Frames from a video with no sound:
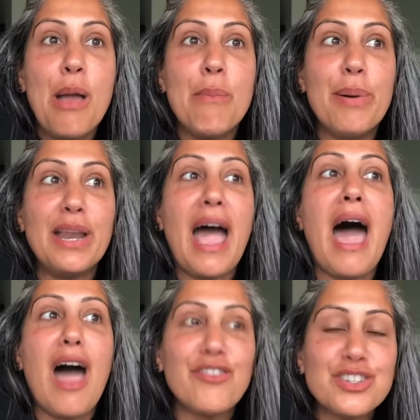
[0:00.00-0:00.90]
but
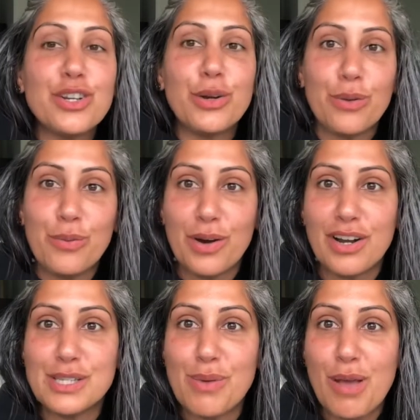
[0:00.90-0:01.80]

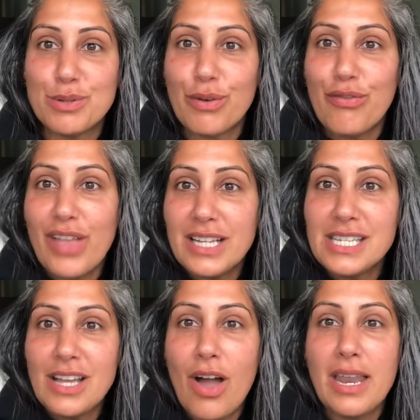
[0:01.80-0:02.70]
afterwards, when I was
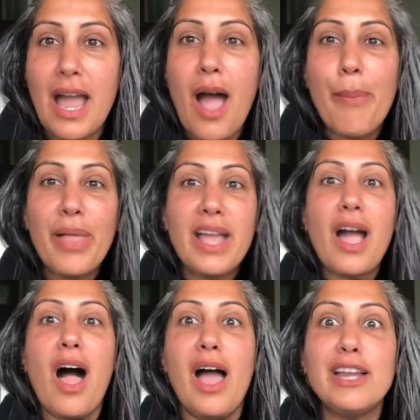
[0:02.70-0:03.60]
reflecting on it, I'm like,
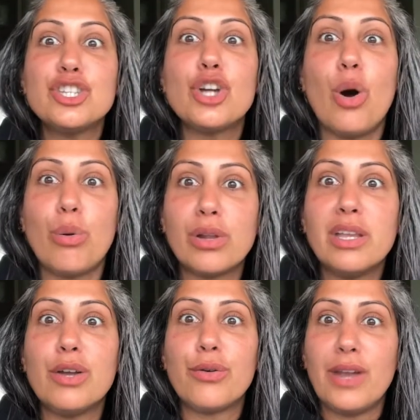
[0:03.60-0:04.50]
I
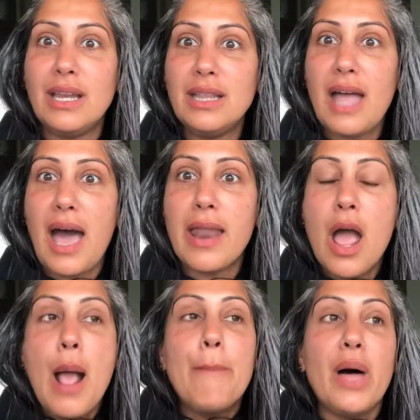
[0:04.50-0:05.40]
totally created that.
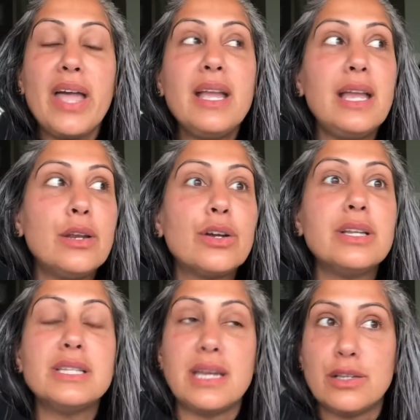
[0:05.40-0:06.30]
My inner
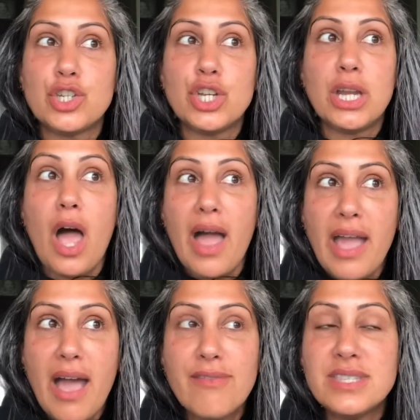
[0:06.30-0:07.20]
intention, I
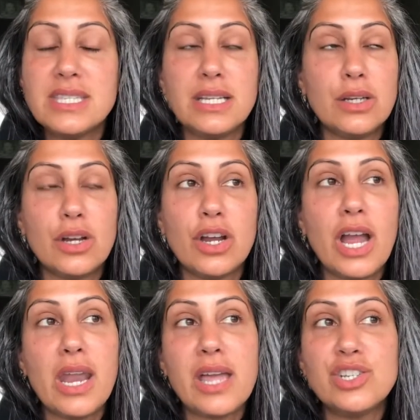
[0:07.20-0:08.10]
have seen her,
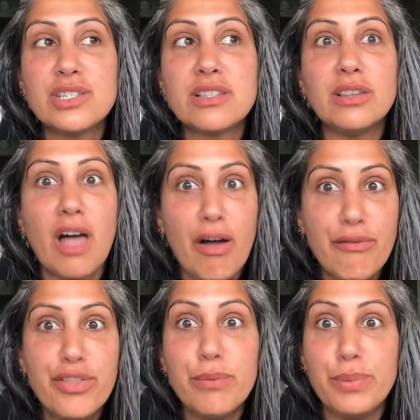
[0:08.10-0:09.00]
and I just
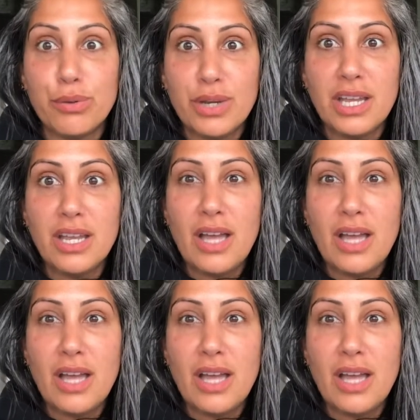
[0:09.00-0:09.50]
love the beauty.